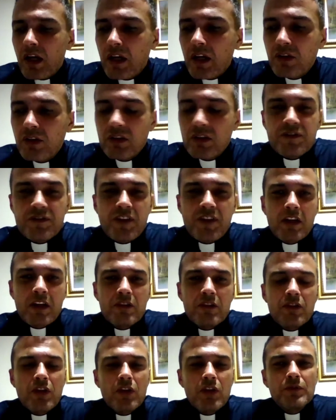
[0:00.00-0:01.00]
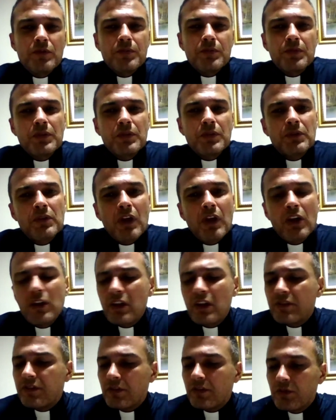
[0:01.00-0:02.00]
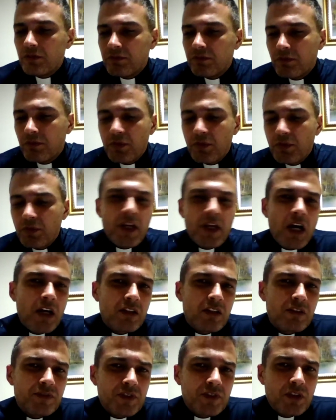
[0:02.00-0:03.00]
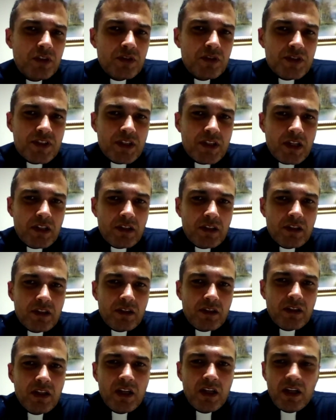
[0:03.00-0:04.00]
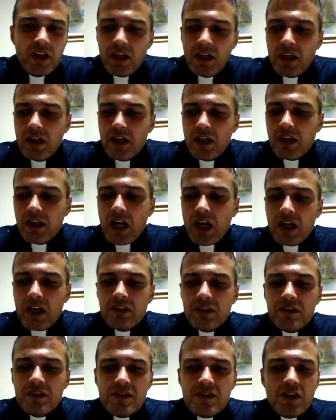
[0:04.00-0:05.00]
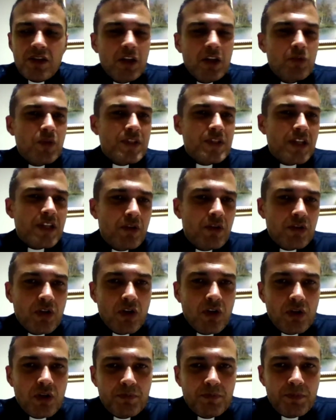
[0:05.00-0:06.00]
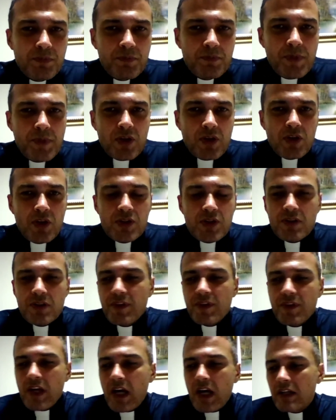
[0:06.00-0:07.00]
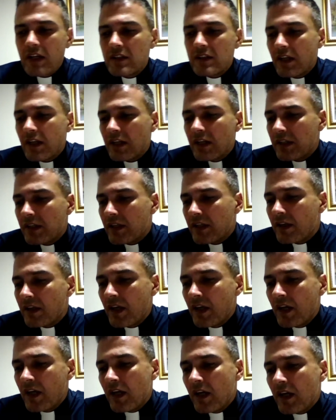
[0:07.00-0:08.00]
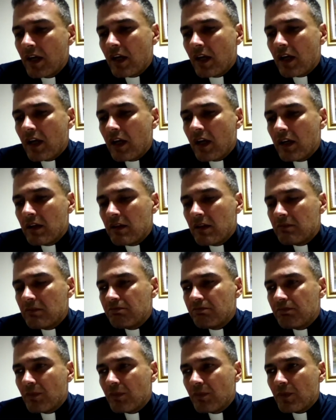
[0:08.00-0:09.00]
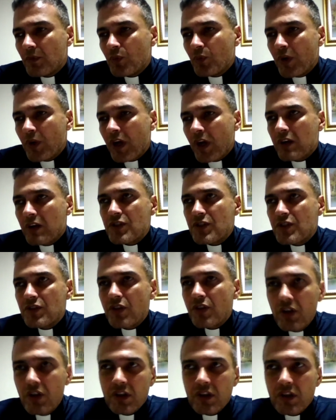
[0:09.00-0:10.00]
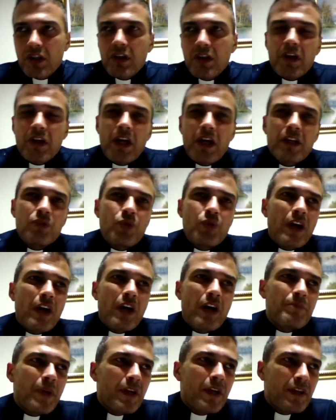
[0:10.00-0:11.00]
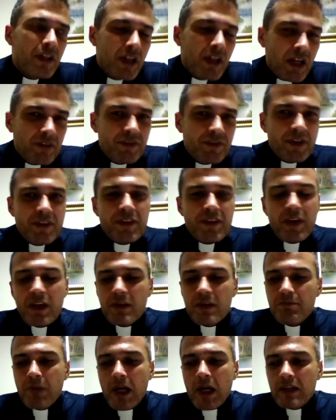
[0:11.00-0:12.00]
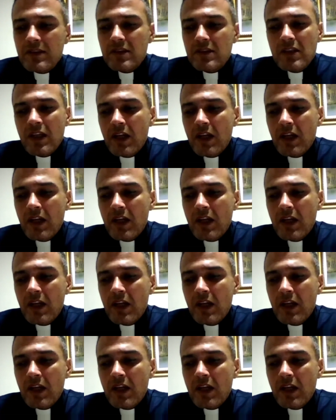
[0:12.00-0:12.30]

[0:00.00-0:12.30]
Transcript: don't find hope. Only with God, of course. Yani. God is always our hope. Because of God, yani, we are stronger and we are bearing everything. But